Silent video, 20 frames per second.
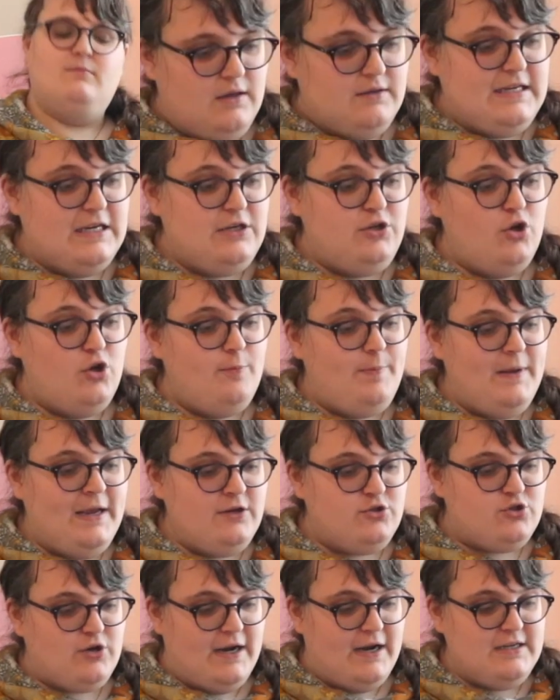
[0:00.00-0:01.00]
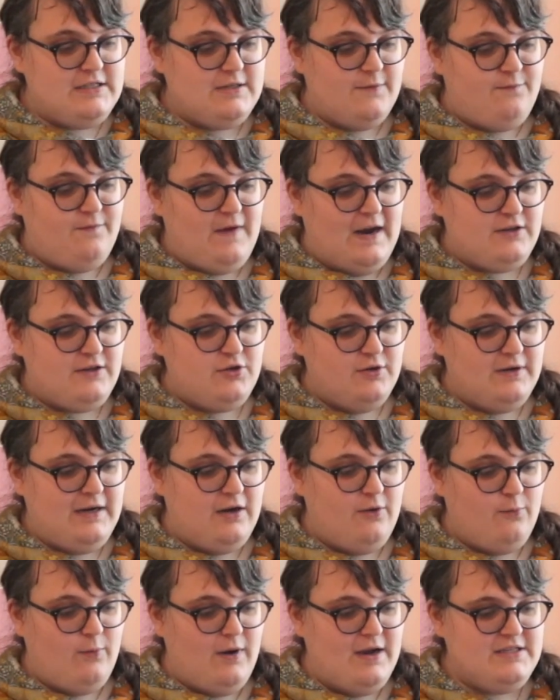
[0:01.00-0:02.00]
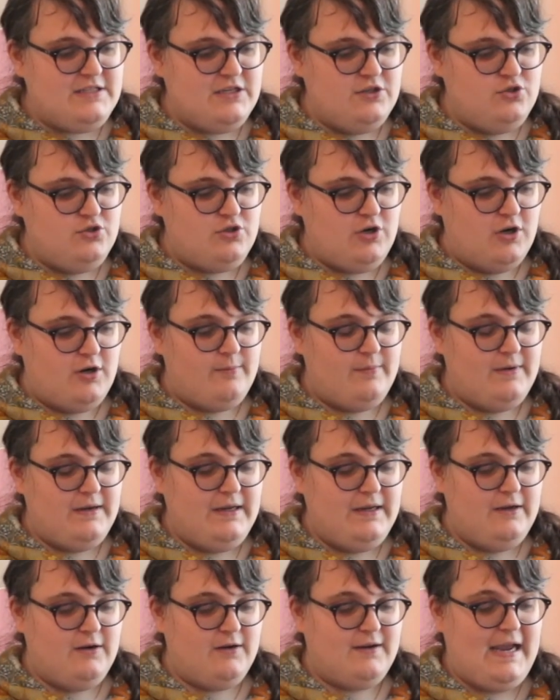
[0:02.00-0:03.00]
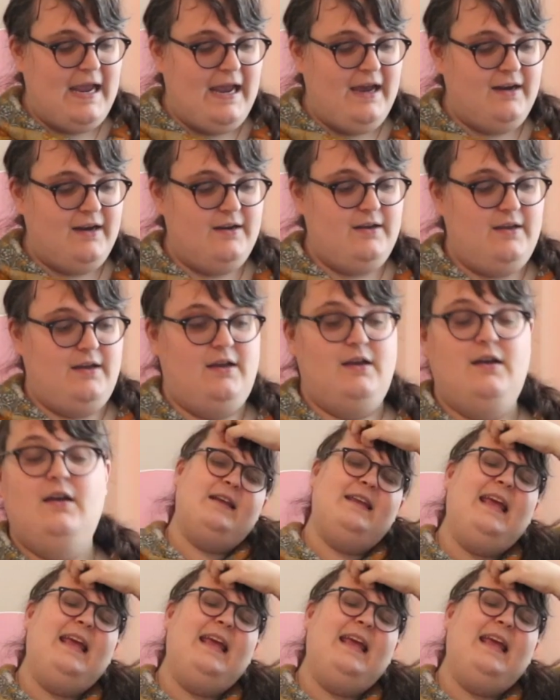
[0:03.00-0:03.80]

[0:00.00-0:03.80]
Did you being trans affect you in any ways in Germany or Canada?